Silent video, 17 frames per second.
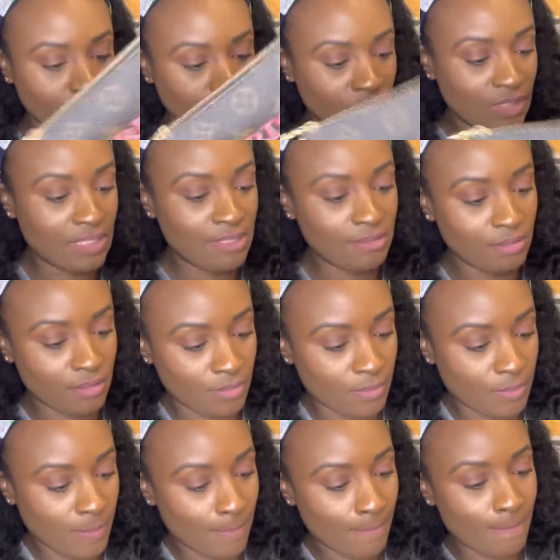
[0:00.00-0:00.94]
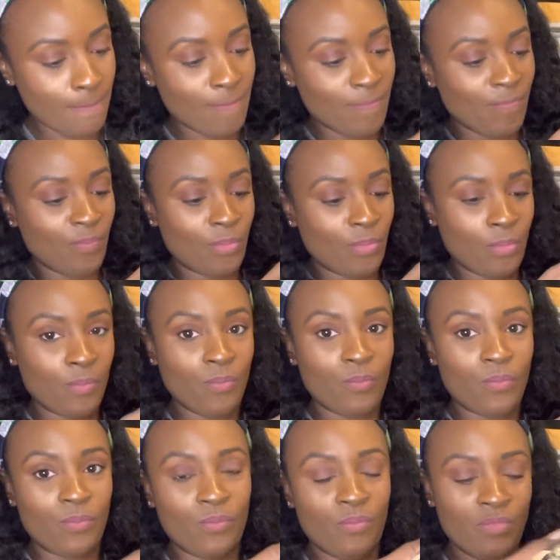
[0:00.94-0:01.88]
let's see.
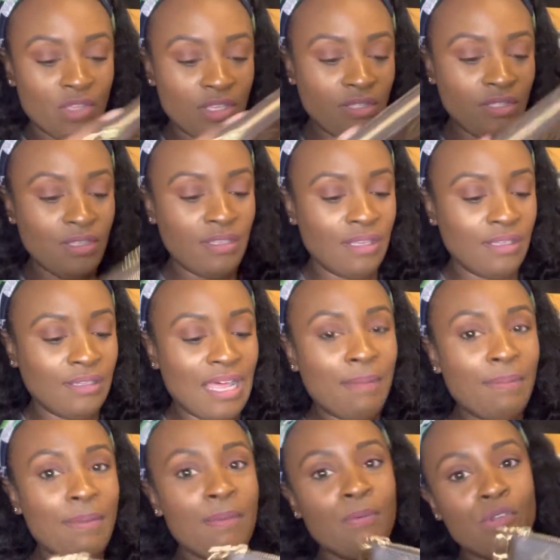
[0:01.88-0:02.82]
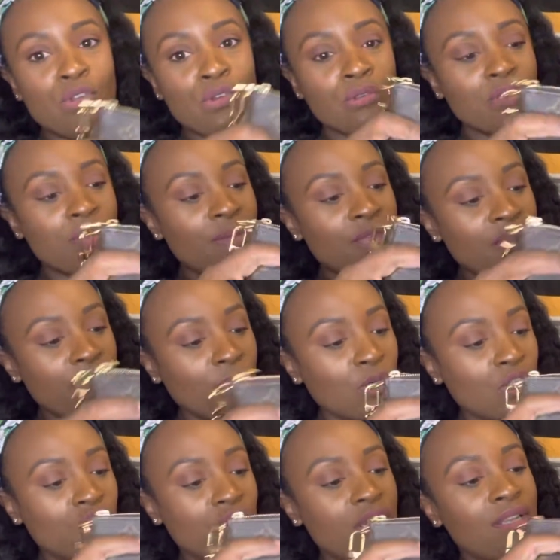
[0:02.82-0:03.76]
This is, a lot of people use the mini
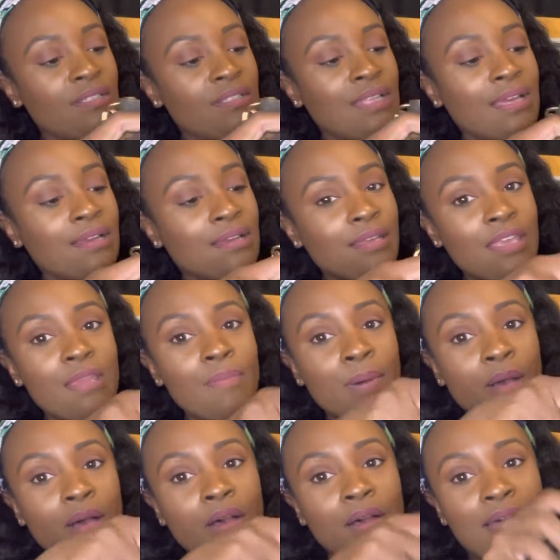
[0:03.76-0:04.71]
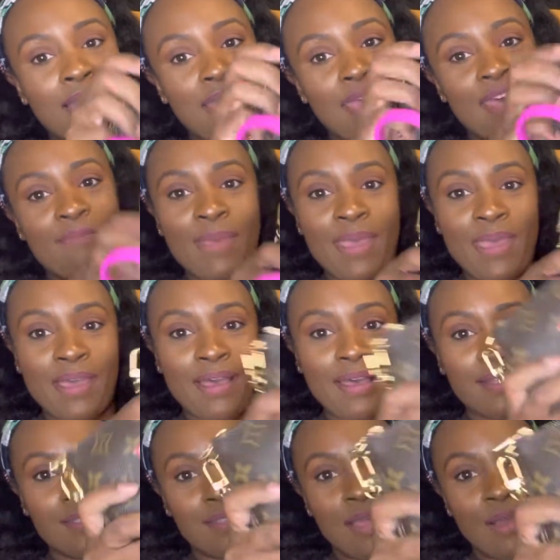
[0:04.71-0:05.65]
pochette as like a keep all. I have my
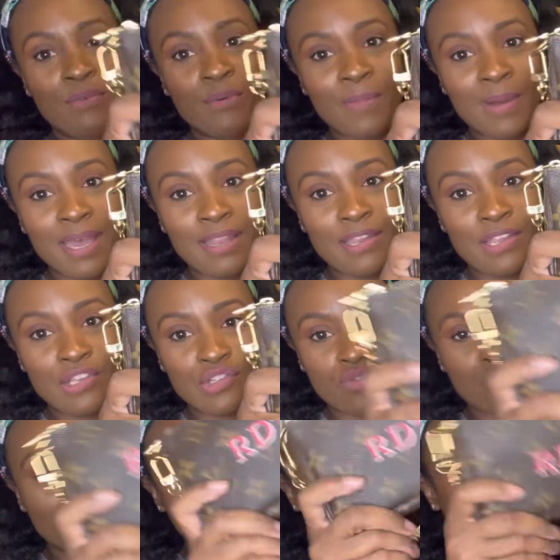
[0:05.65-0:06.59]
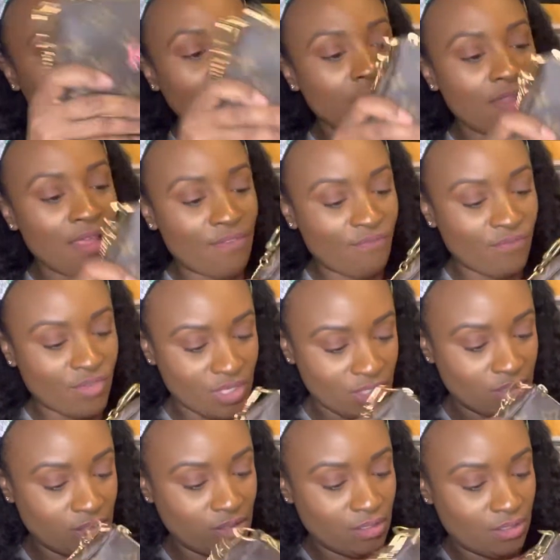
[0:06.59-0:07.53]
hot stamp with my initials, all of that
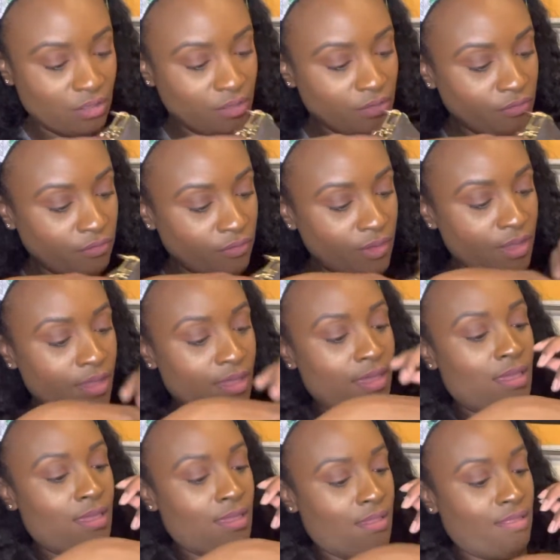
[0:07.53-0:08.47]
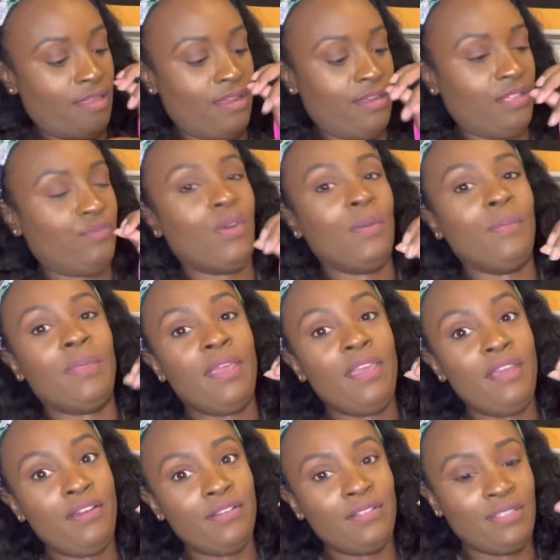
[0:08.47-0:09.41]
fun stuff. That is from the
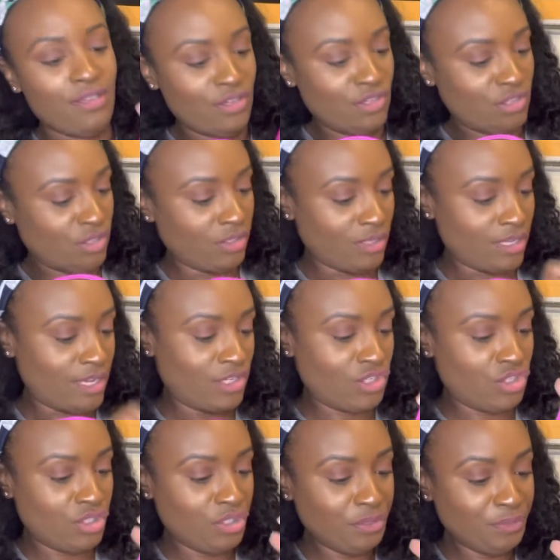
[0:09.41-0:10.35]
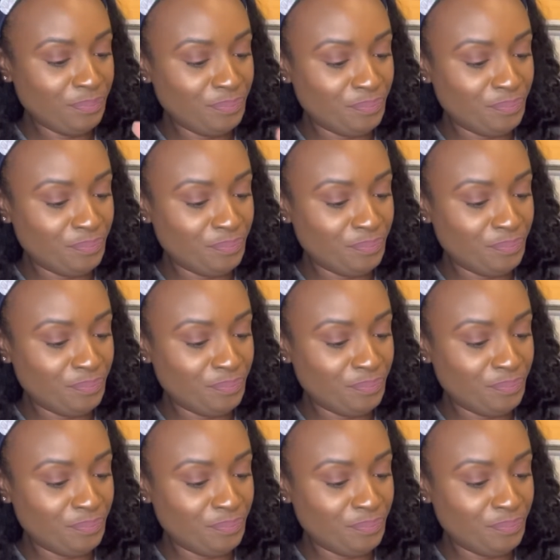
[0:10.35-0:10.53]
Heritage Collection.